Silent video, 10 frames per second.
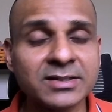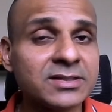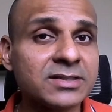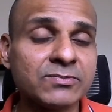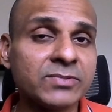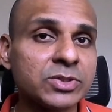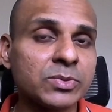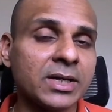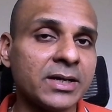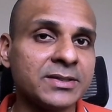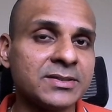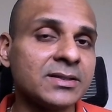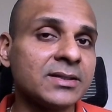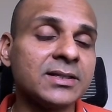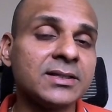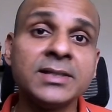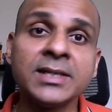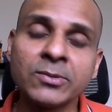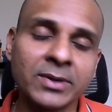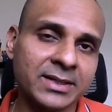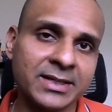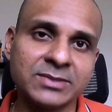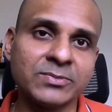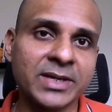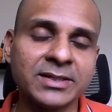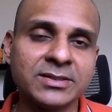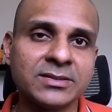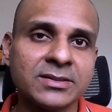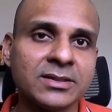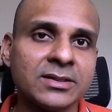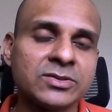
let's just visualize the dequantized weights